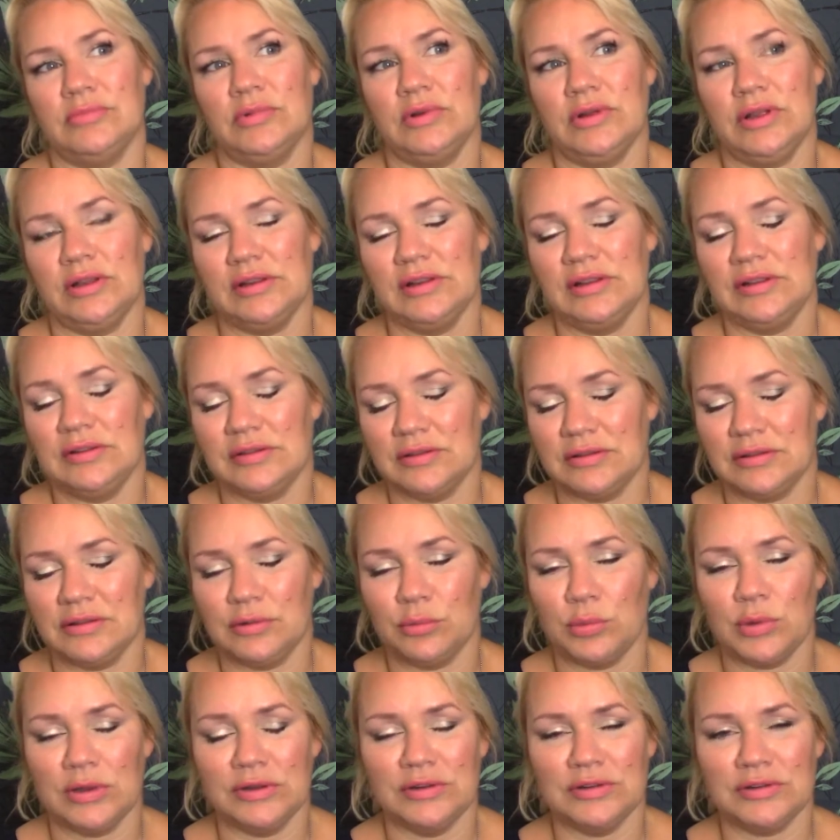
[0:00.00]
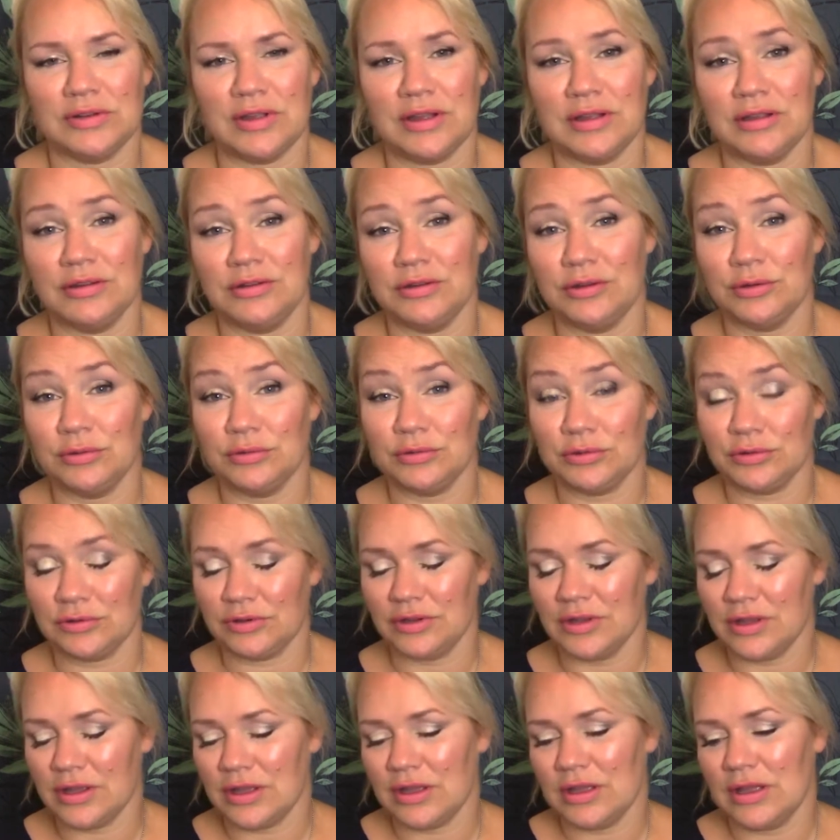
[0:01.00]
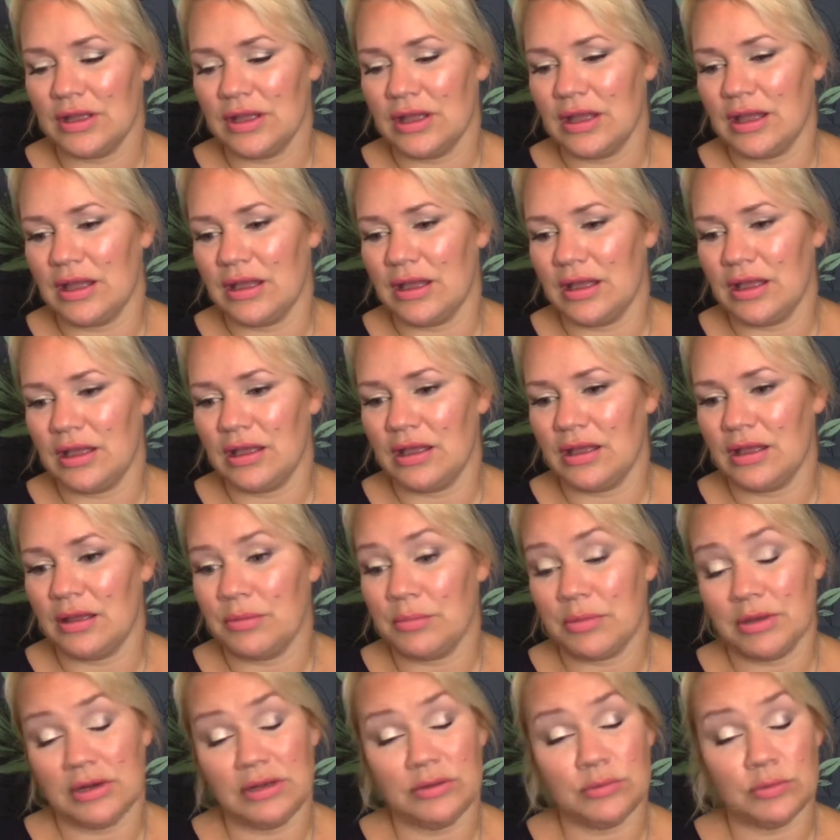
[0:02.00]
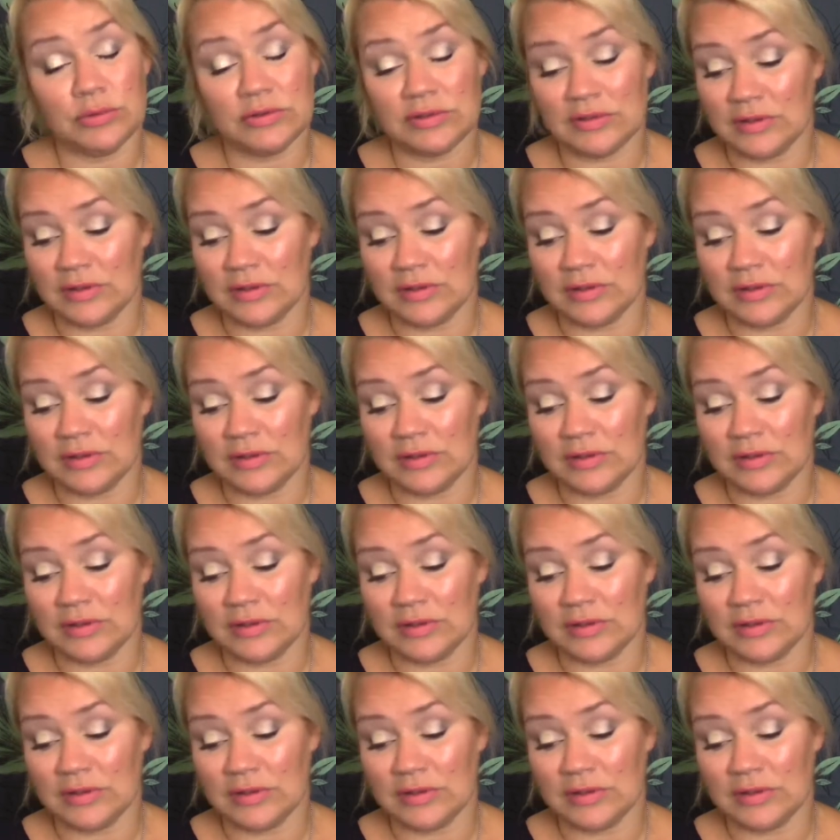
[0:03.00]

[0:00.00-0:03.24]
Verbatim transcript: at least the ones I used uh, but it was